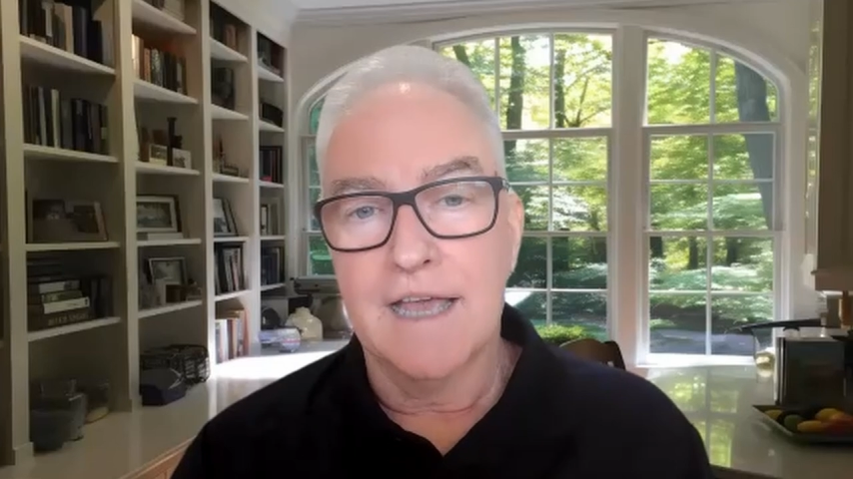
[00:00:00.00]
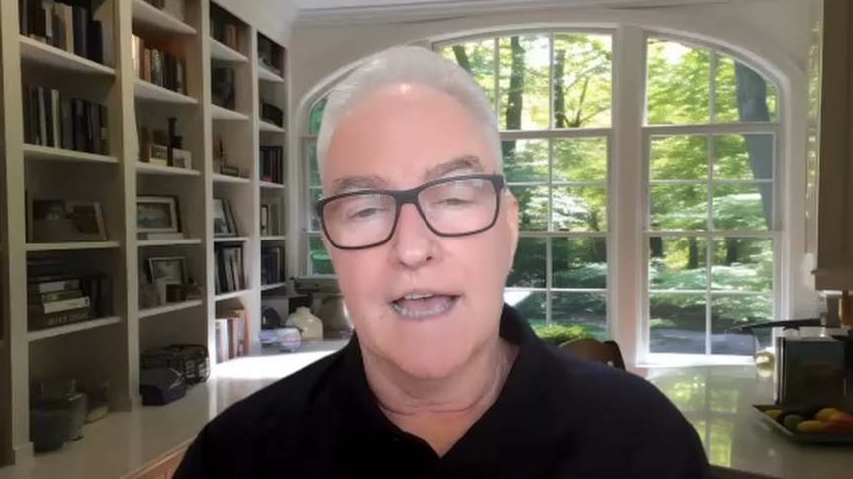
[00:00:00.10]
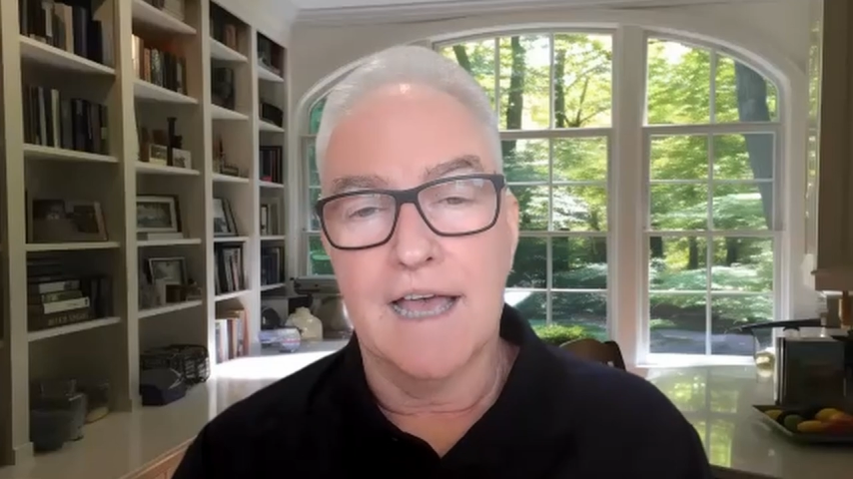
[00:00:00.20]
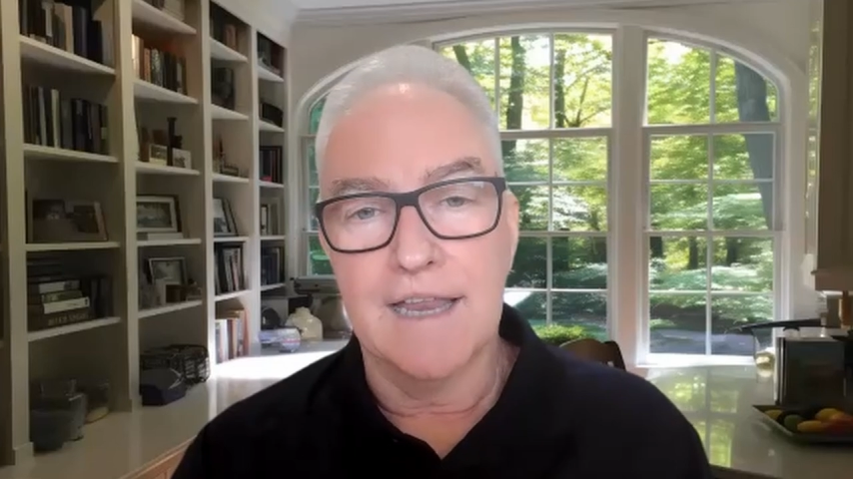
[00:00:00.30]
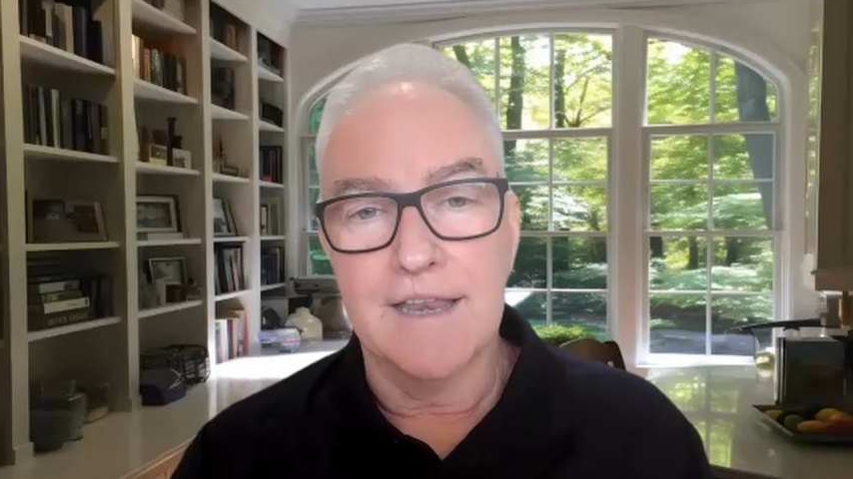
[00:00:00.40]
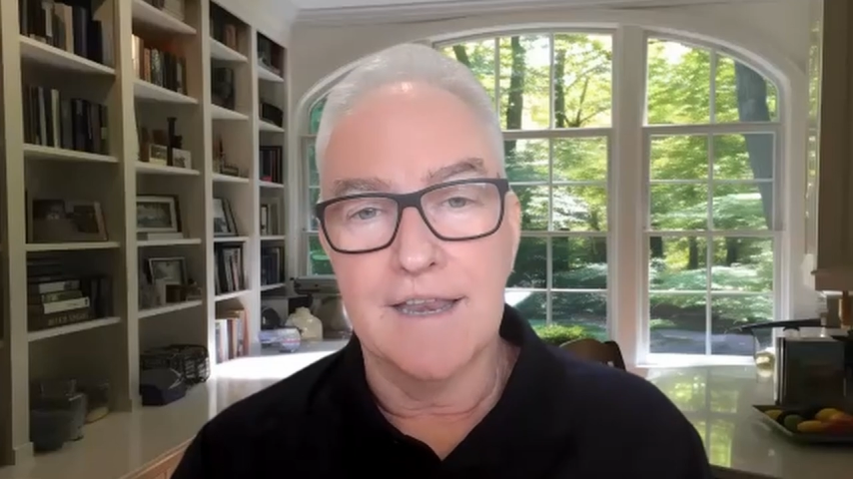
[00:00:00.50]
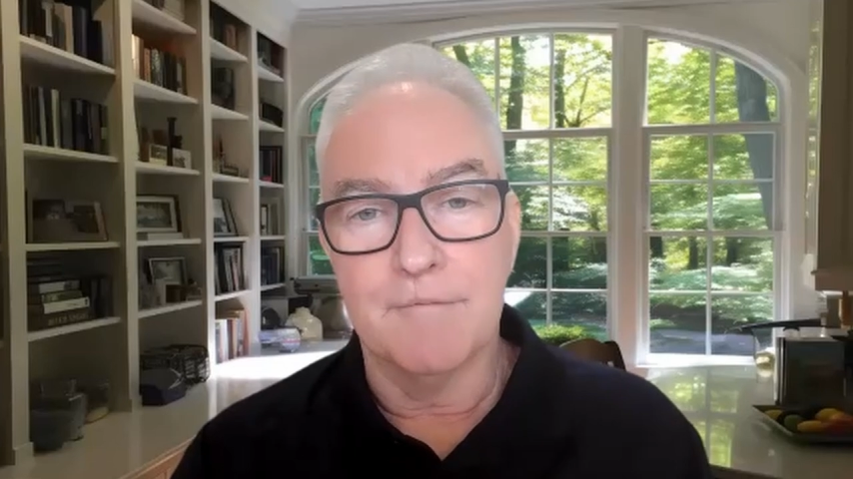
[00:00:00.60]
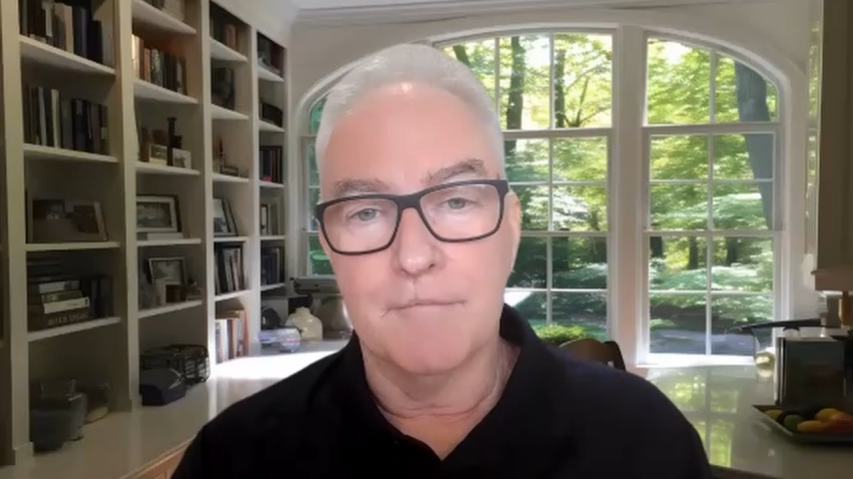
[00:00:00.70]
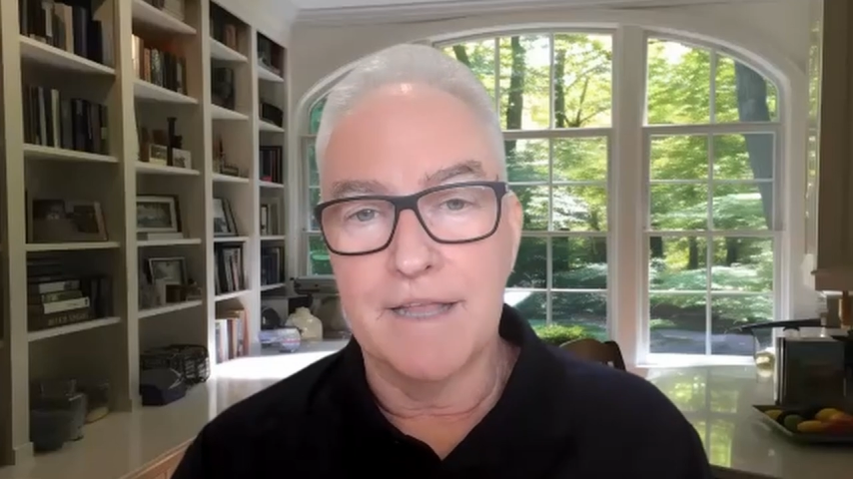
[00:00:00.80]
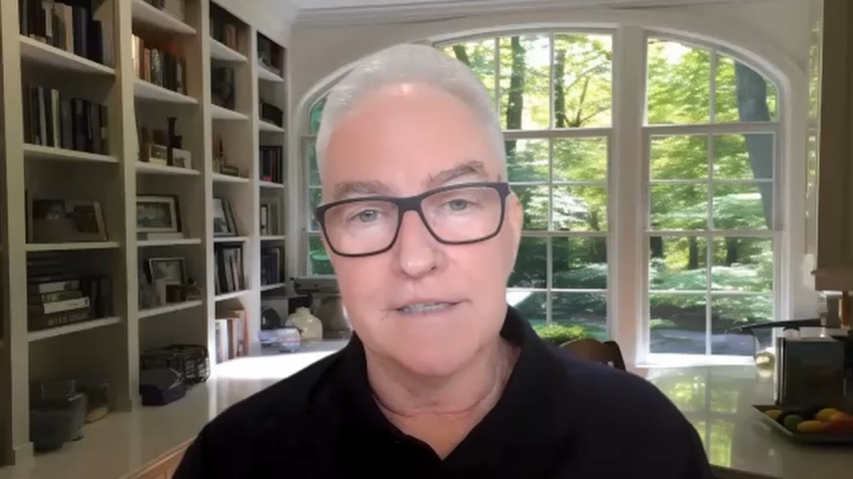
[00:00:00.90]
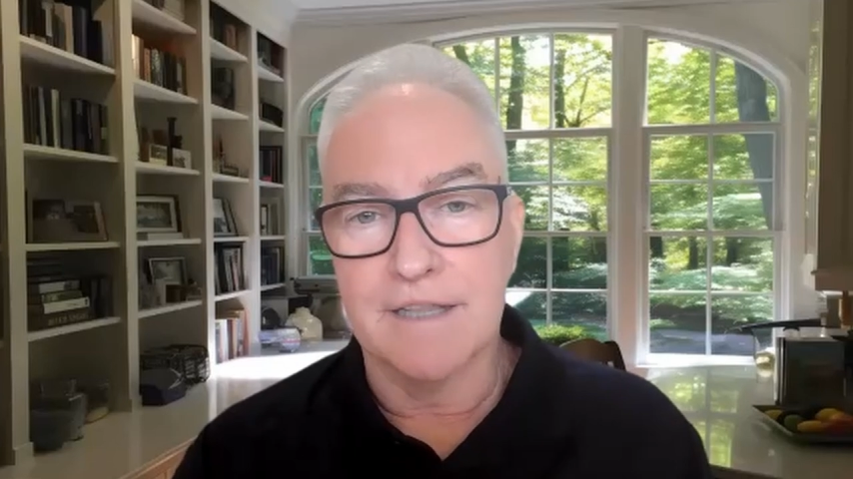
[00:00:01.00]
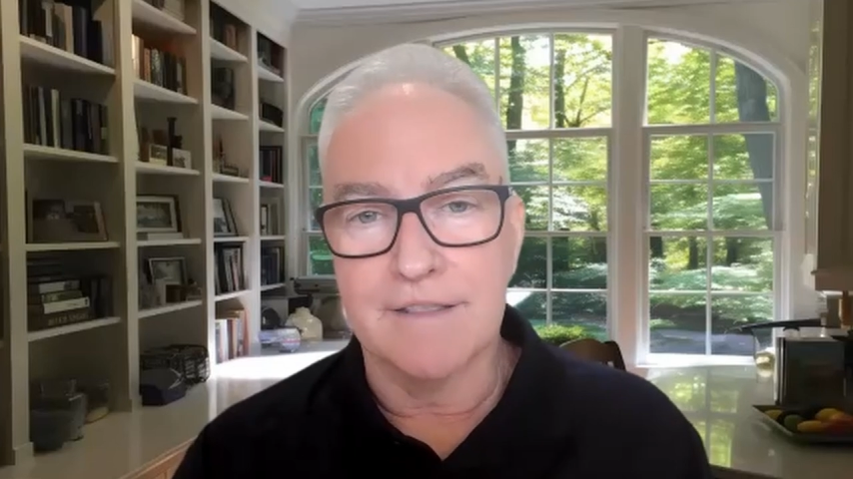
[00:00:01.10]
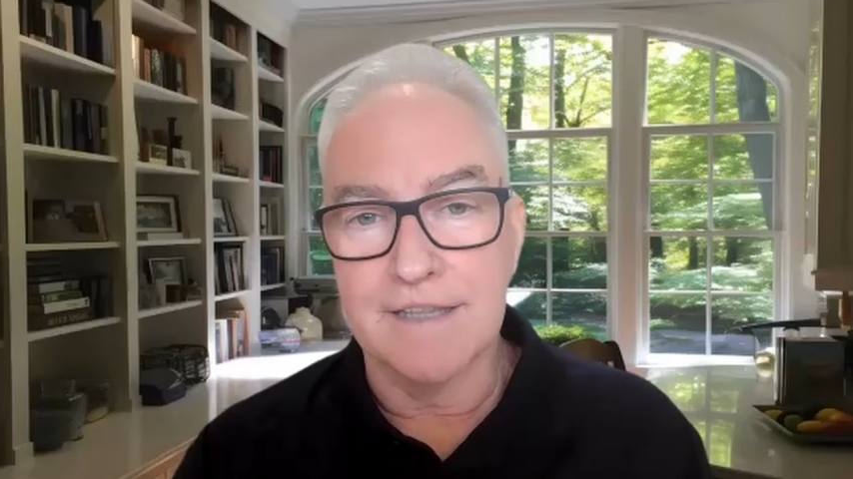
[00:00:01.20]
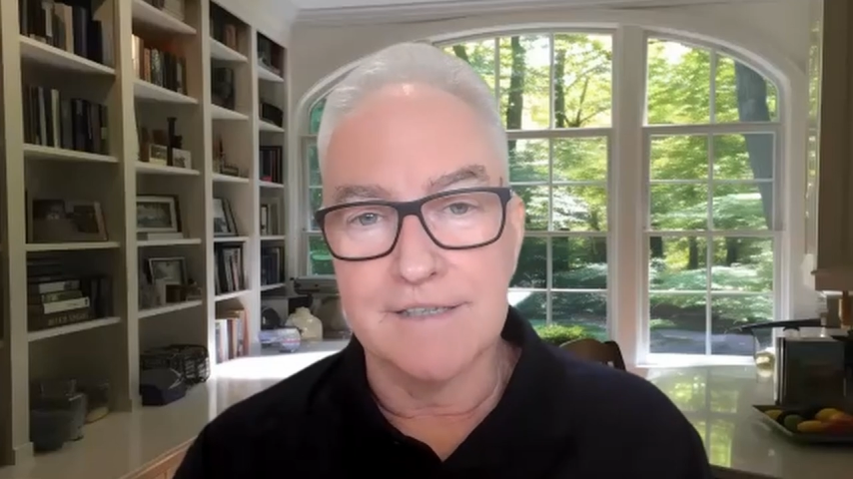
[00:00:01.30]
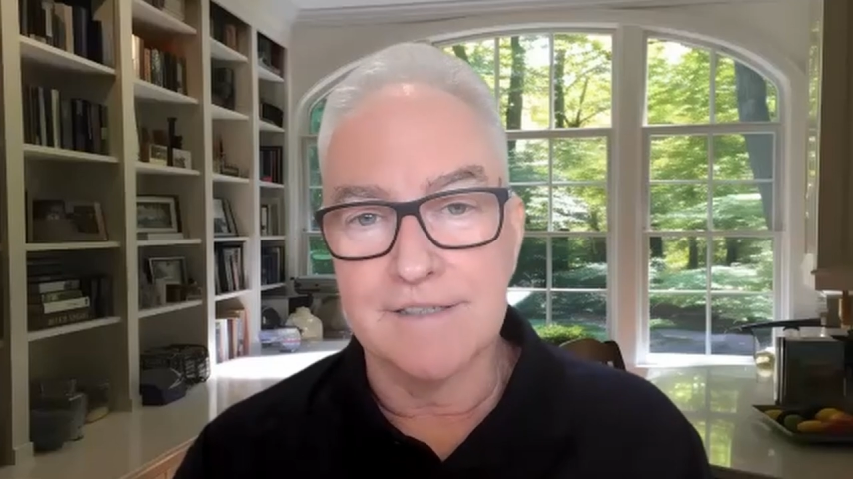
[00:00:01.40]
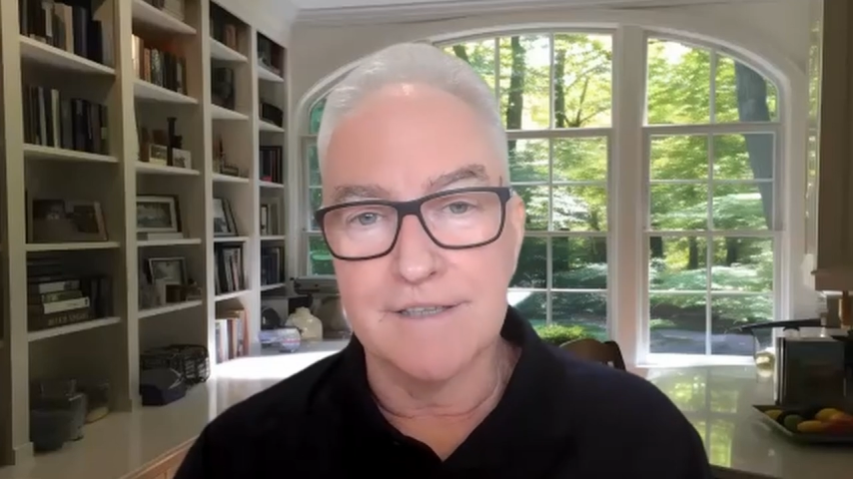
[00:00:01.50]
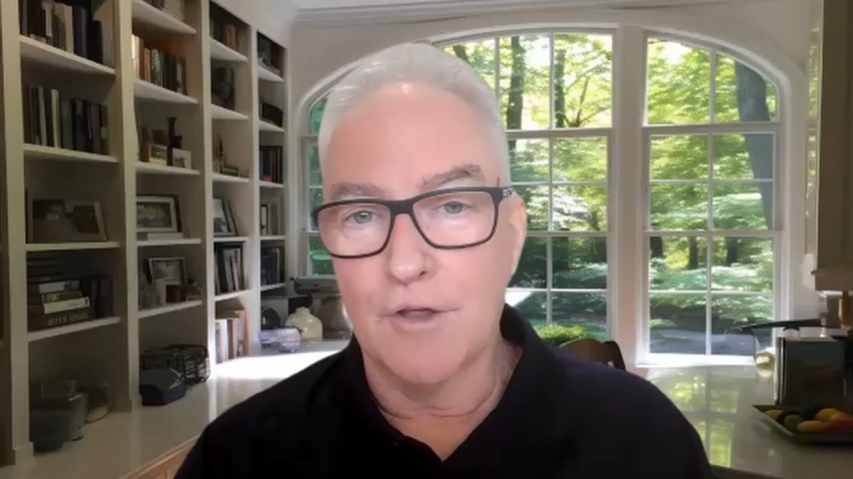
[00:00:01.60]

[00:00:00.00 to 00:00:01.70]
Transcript: it means that there's